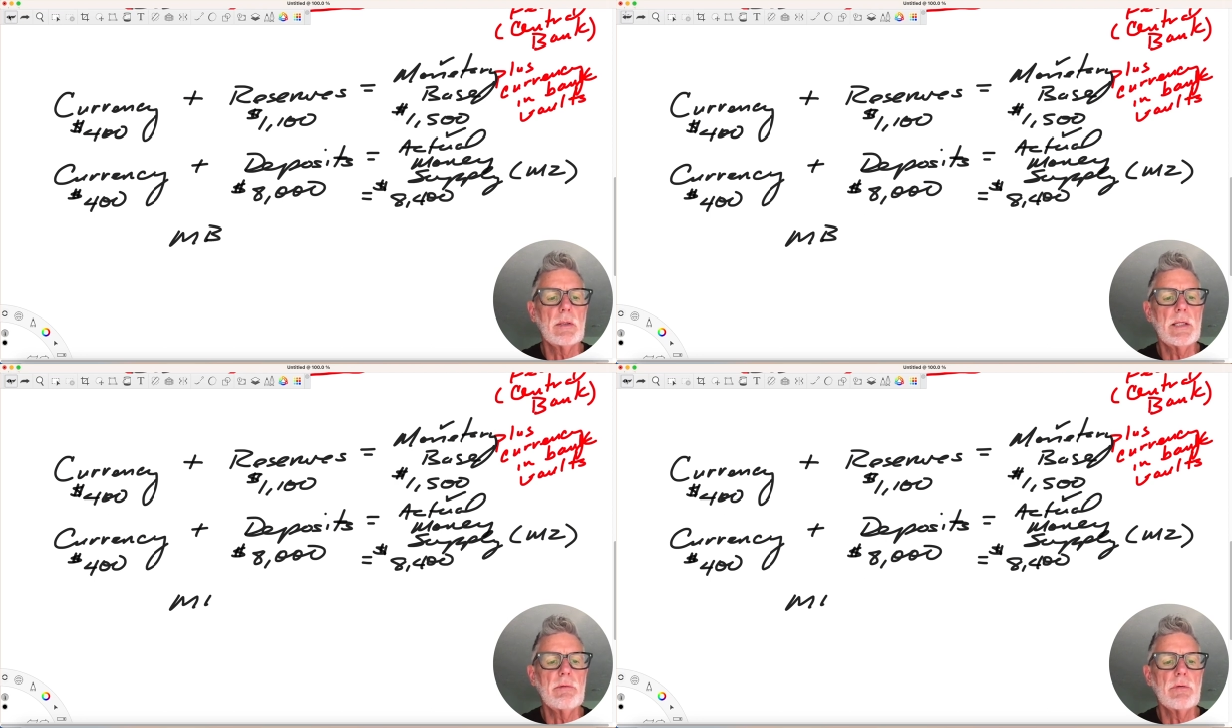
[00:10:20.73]

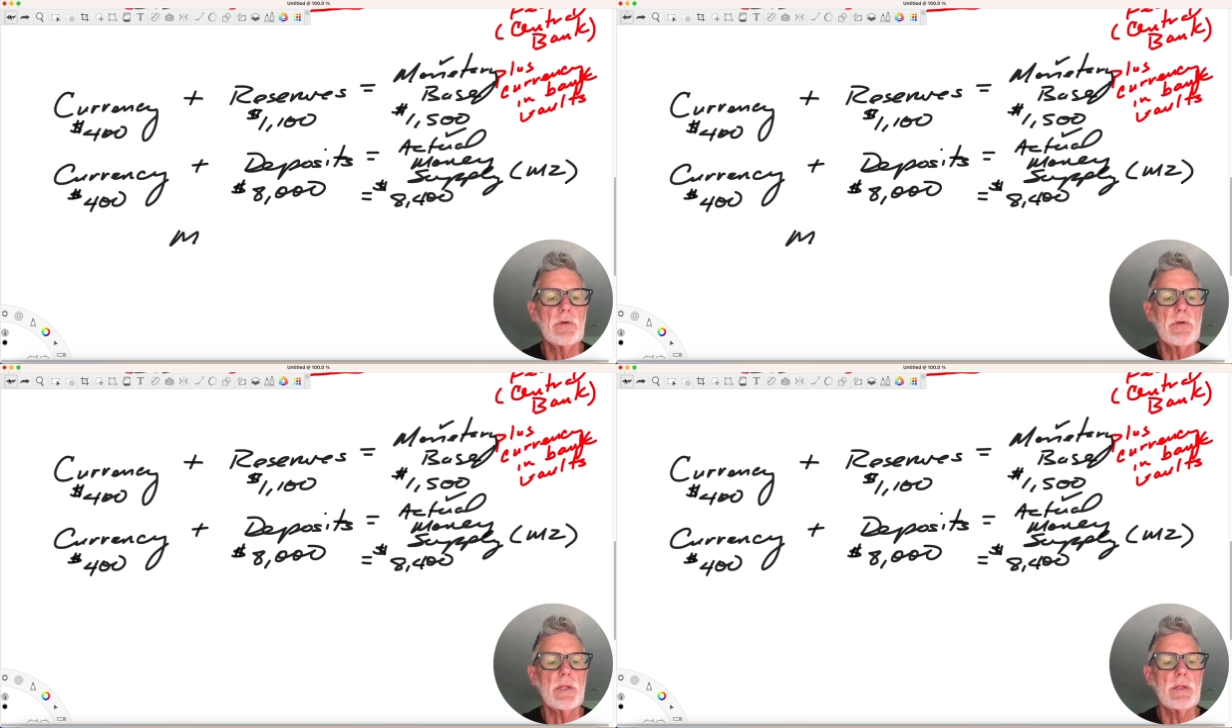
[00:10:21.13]

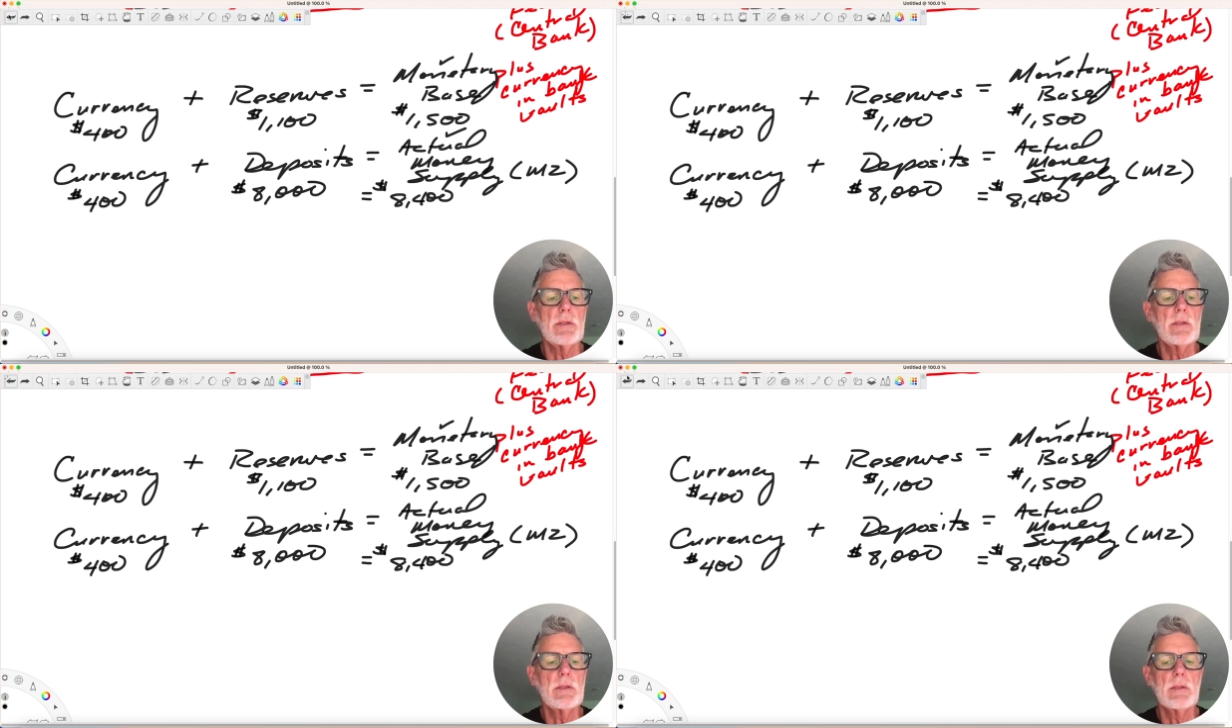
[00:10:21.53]

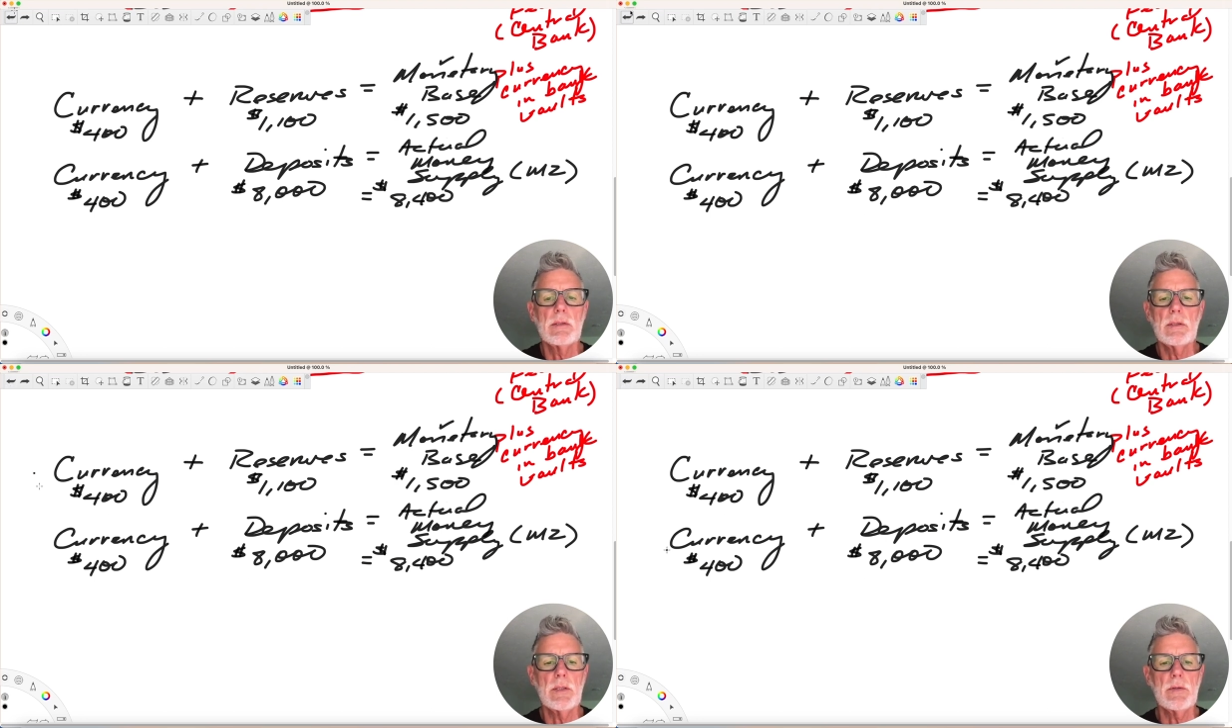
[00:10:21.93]

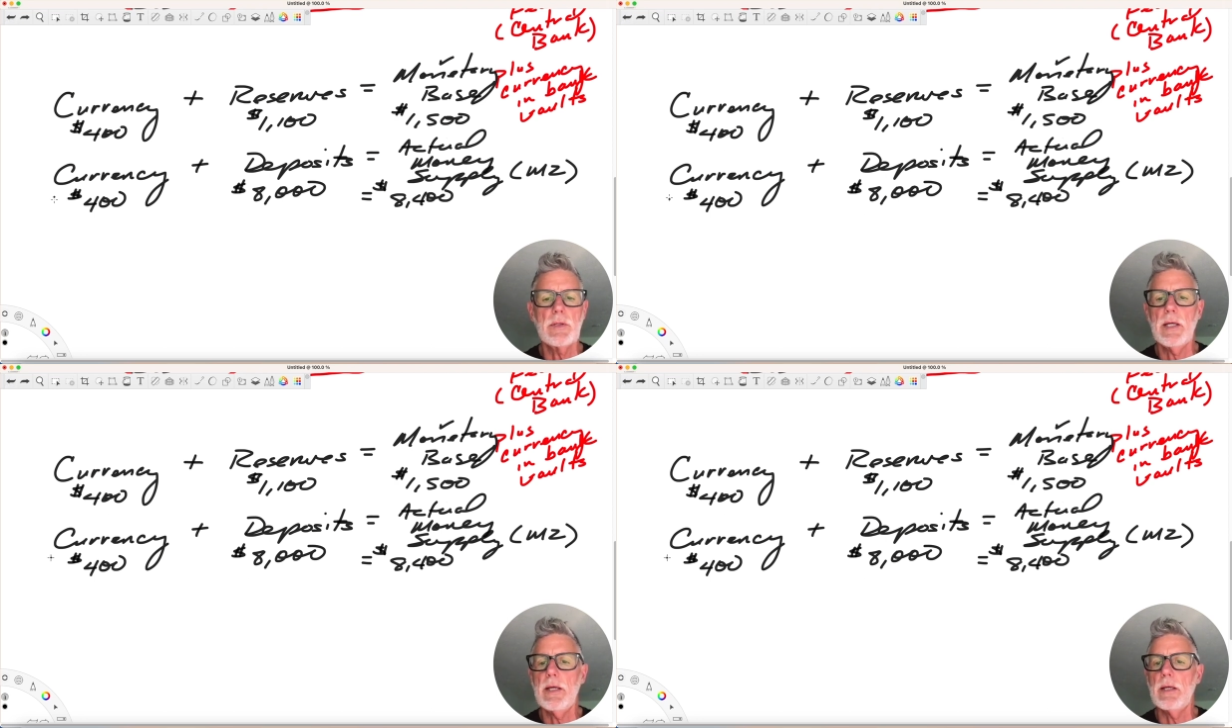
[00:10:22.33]

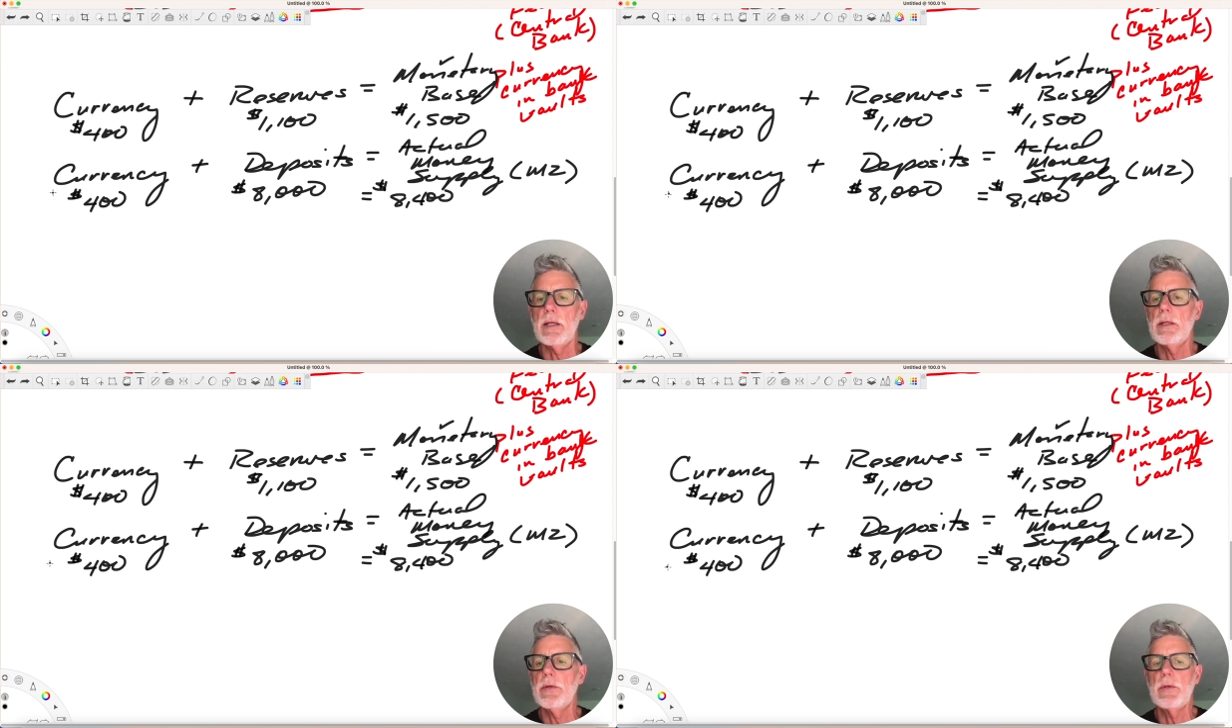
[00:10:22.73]
Okay,
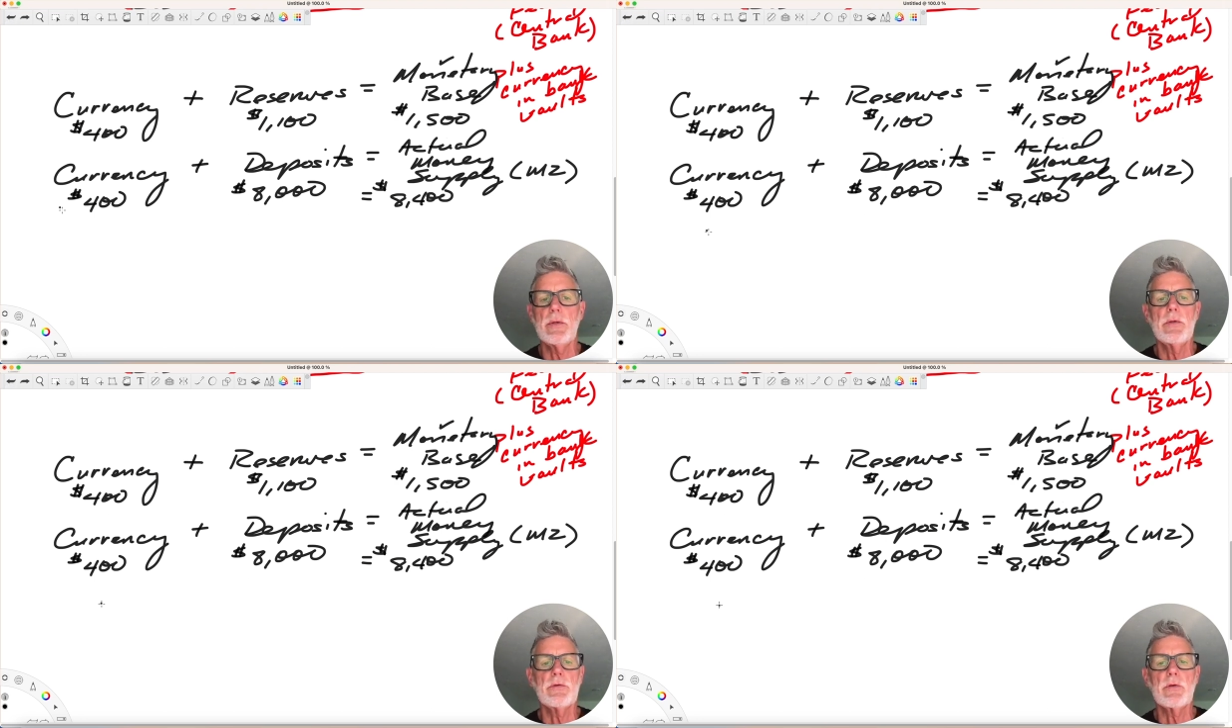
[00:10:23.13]

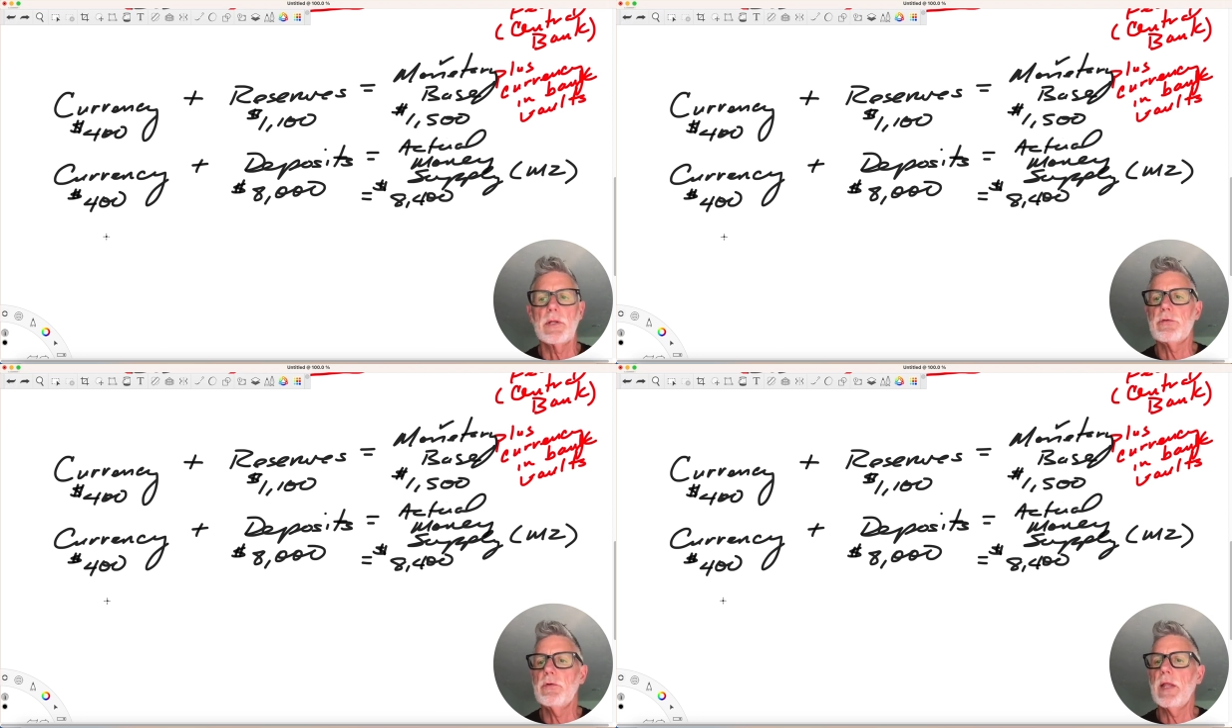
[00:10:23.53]
so
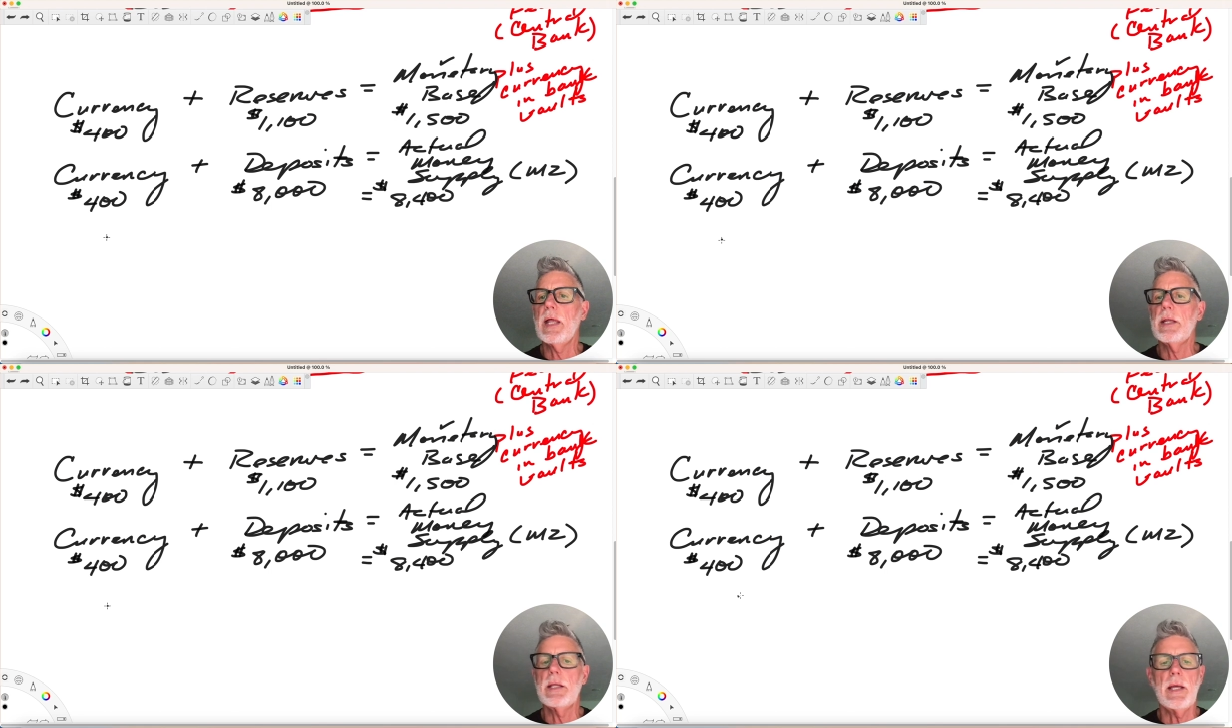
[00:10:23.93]
let's do that
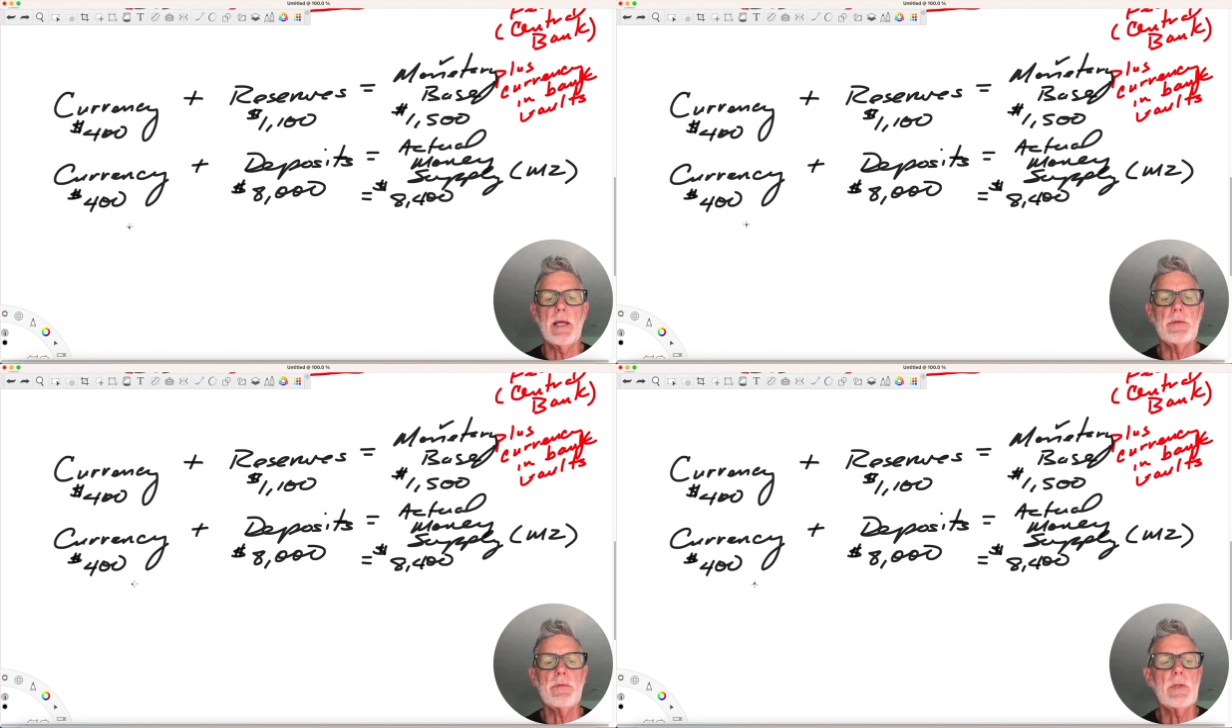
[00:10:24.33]

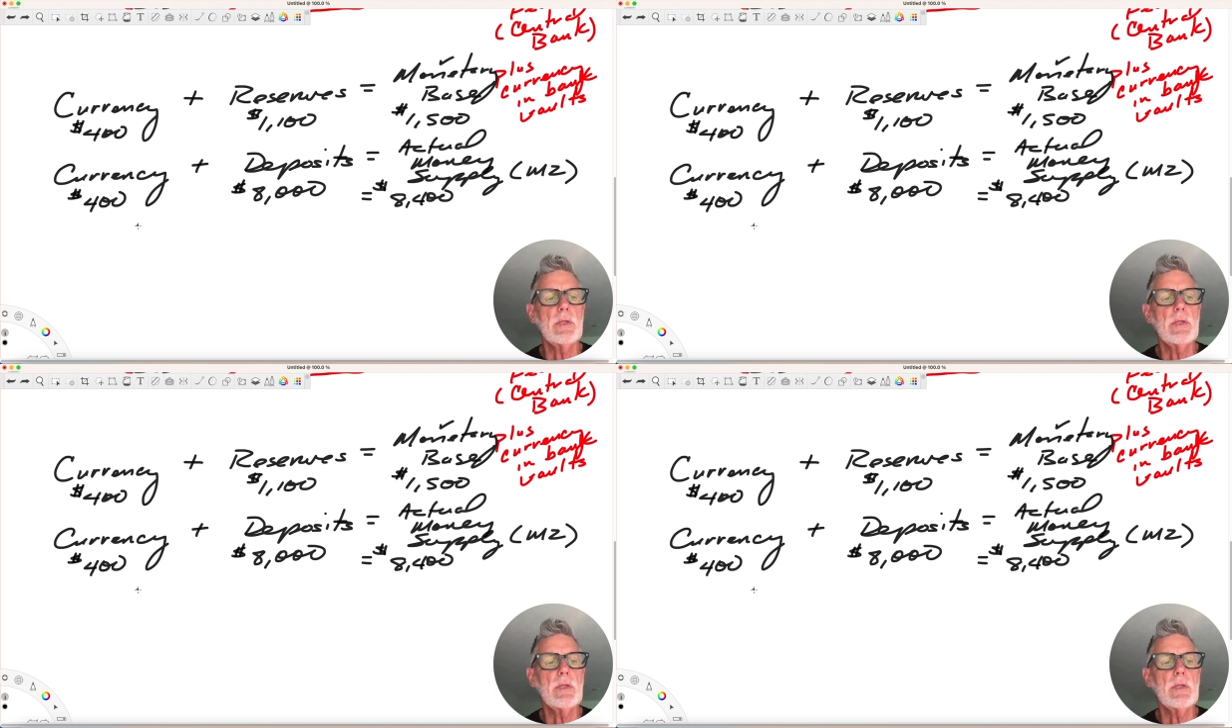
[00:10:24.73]
again.